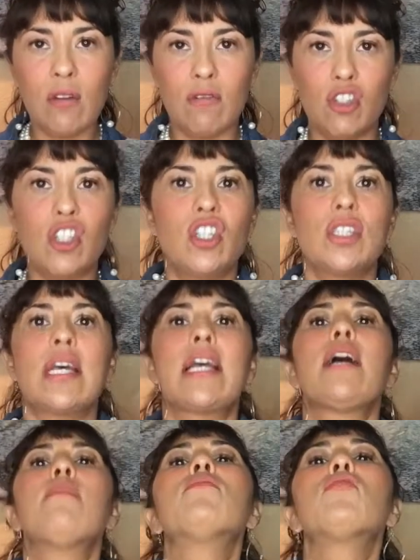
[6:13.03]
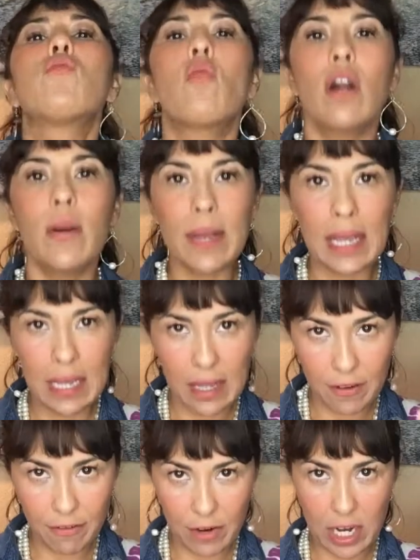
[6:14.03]
which is just like absorbing
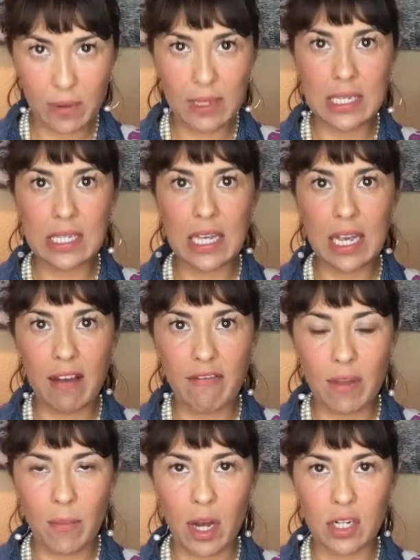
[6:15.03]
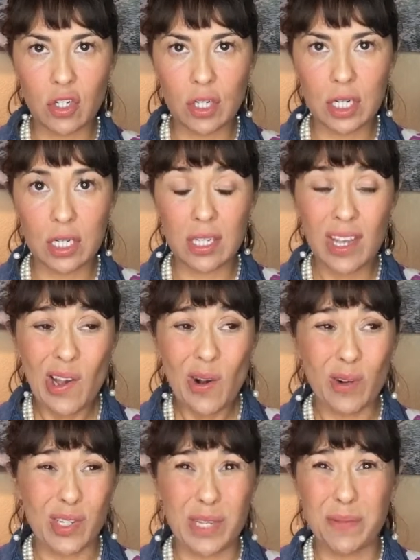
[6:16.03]
the frequency of the mantras,
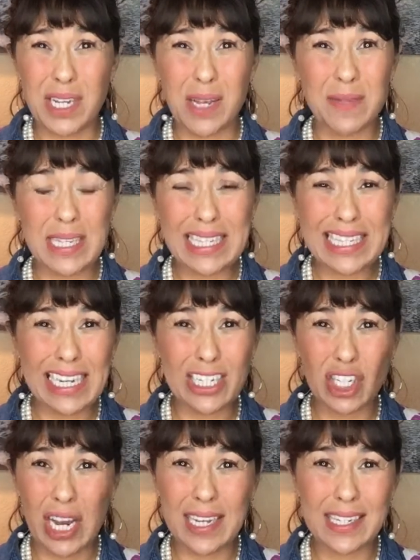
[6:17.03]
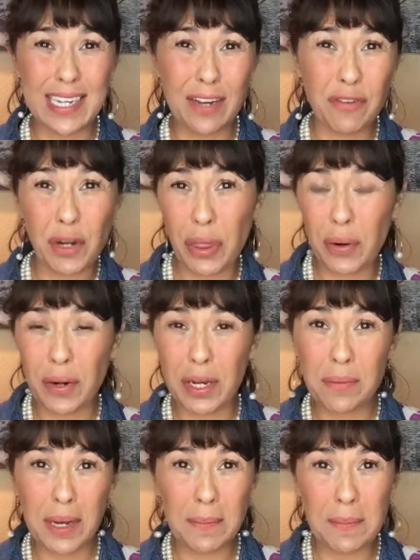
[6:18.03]
or sometimes it's like chanting for
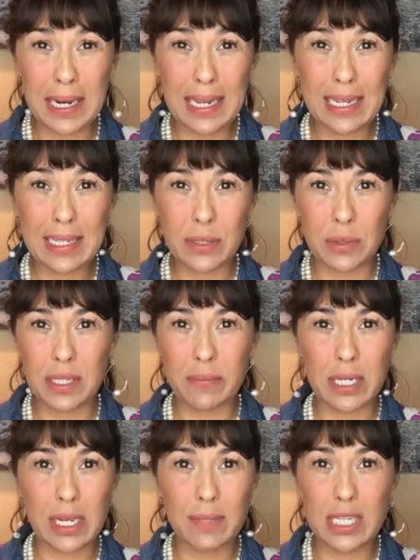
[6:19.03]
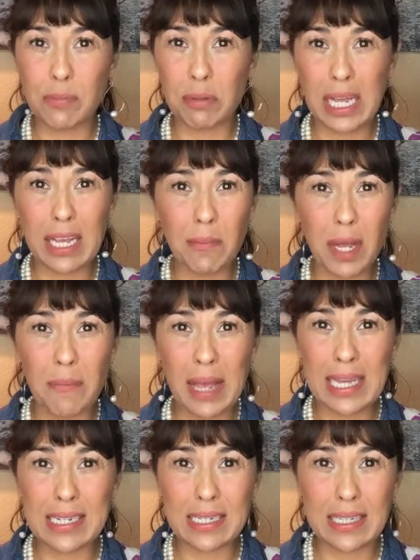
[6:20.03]
31 minutes, or sometimes it's playing my
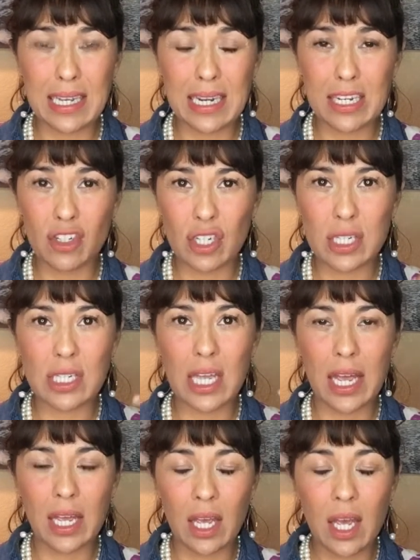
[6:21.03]
mandolin and just like